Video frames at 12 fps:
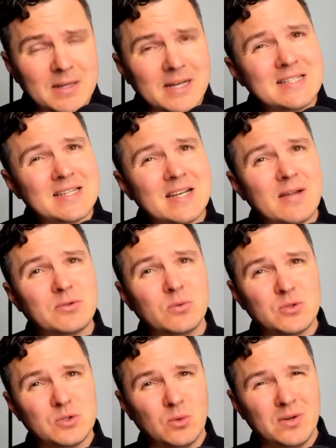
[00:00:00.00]
But is it enough to
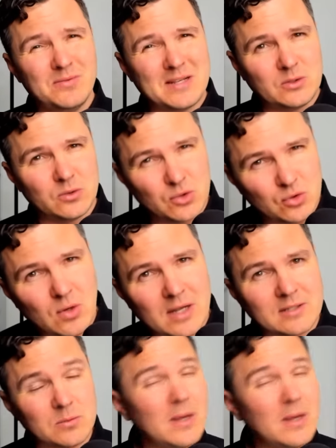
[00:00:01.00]
restore investor trust?